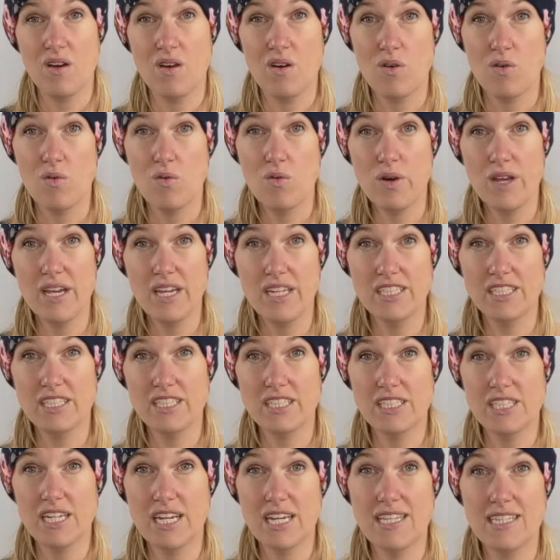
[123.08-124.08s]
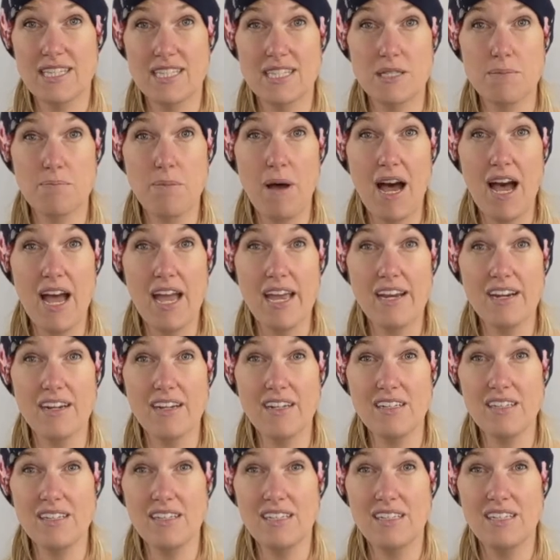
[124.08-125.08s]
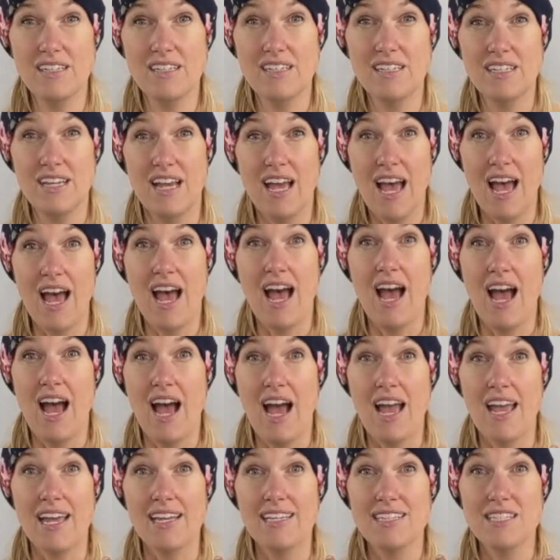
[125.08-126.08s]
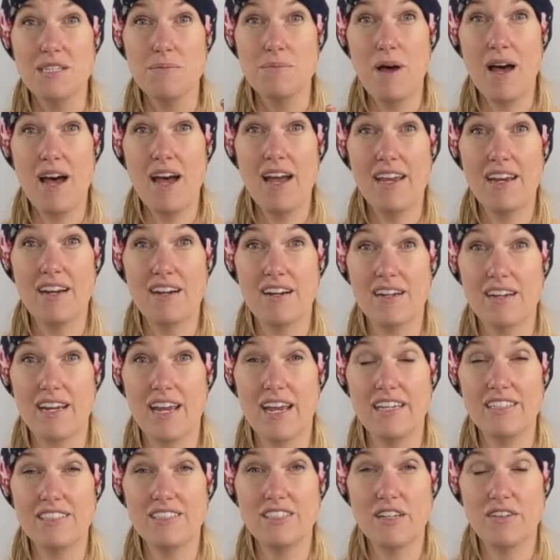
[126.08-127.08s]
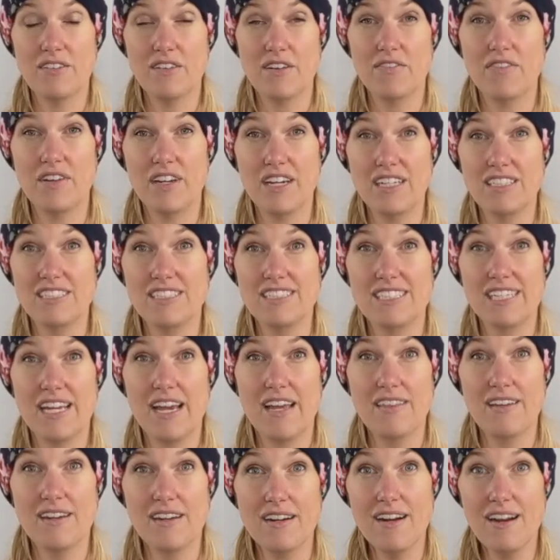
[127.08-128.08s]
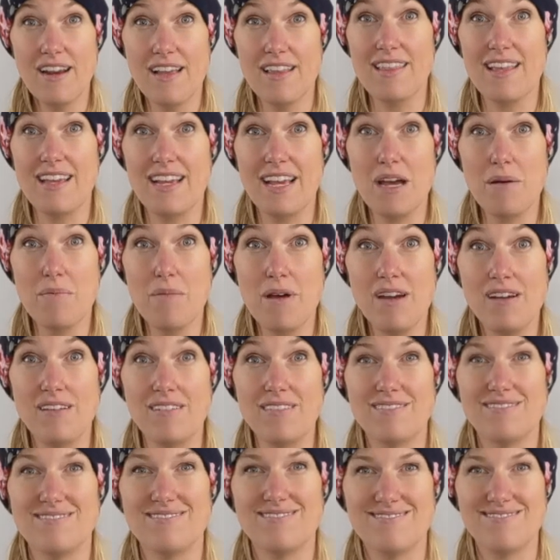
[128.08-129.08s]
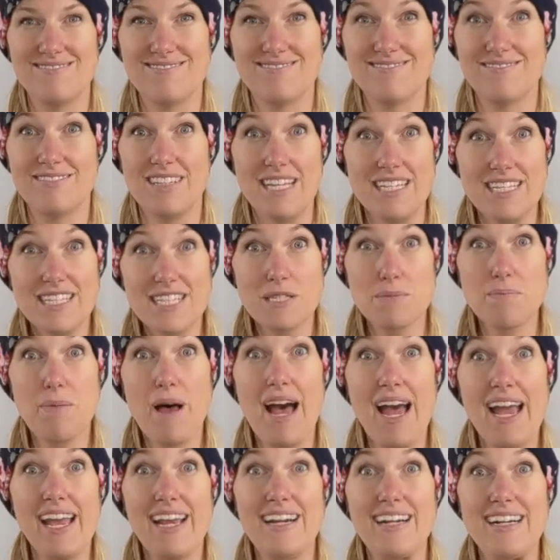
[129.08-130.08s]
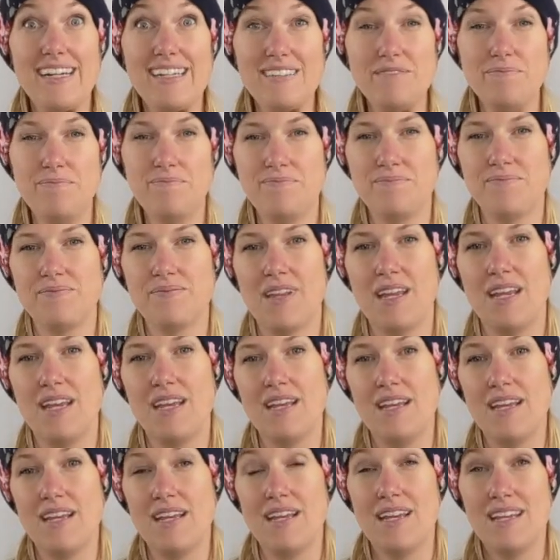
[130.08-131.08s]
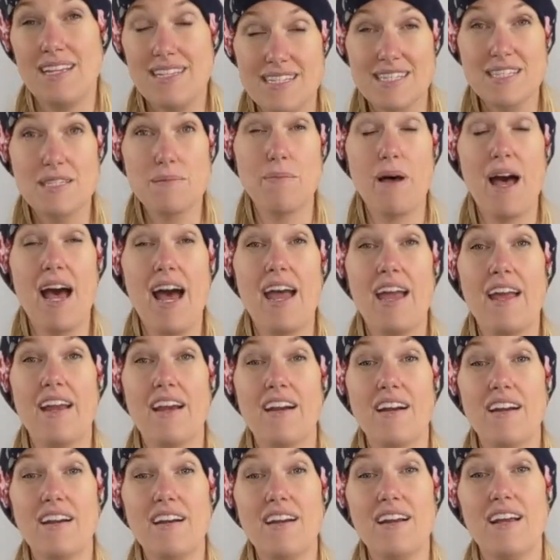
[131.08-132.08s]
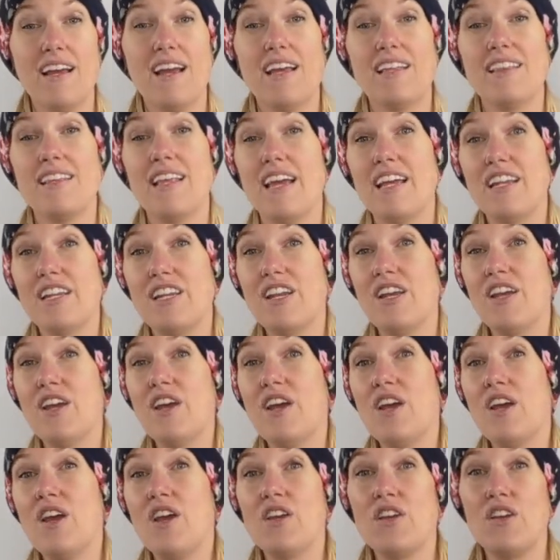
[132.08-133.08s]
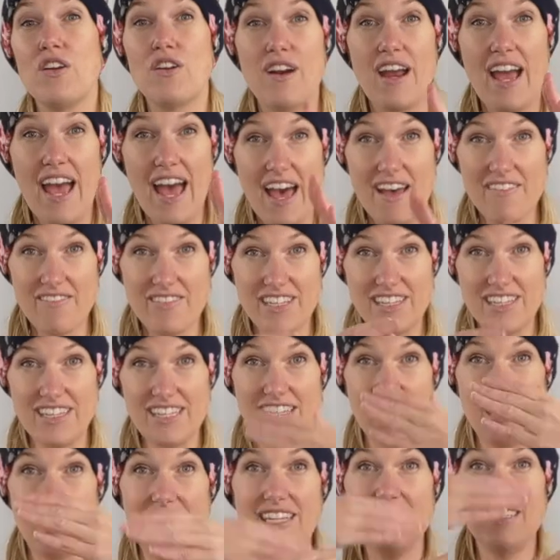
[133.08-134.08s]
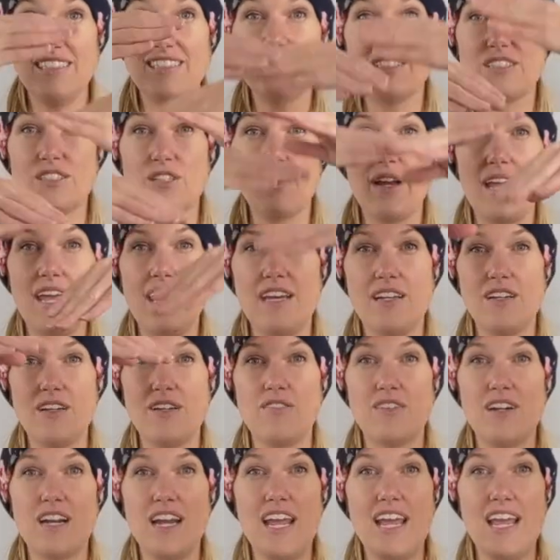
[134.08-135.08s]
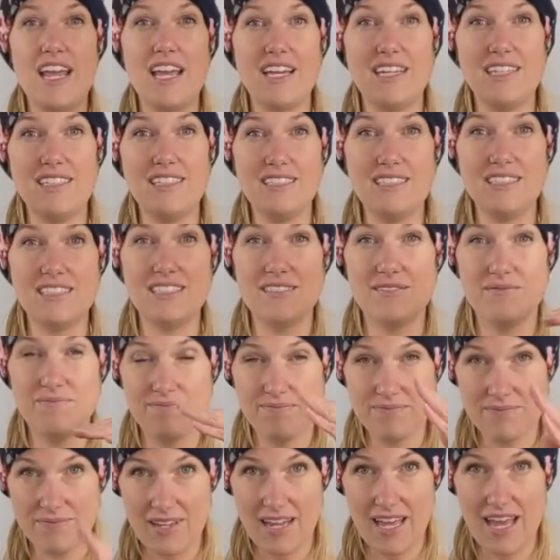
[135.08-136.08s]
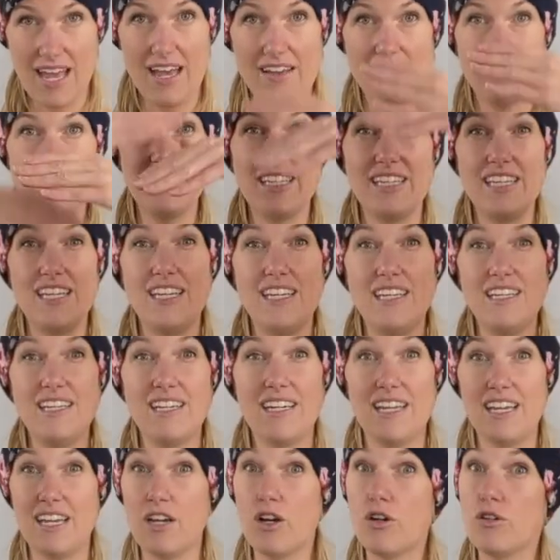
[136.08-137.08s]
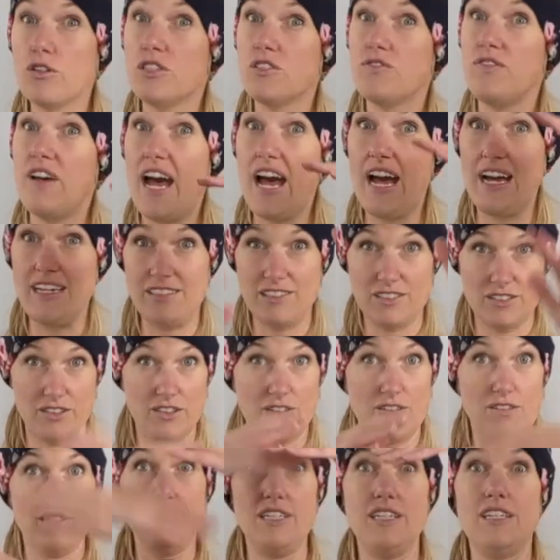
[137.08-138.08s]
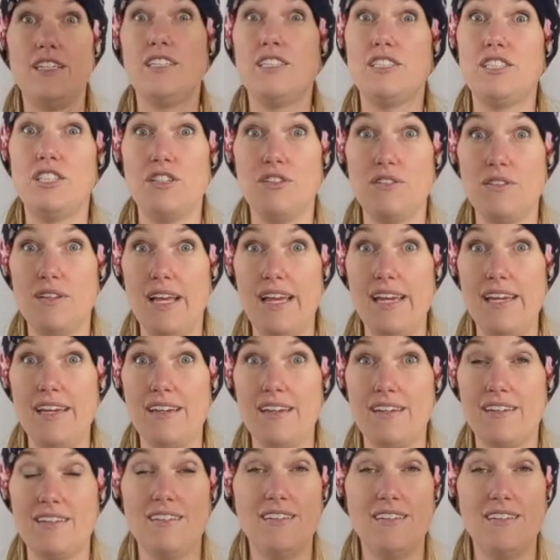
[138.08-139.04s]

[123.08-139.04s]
which inspire, inspire. Okay, so you have your fingers together and then come out. Inspire, inspire, and then your heavenly, so hand over hand, heavenly. It goes fast, so you're only gonna do like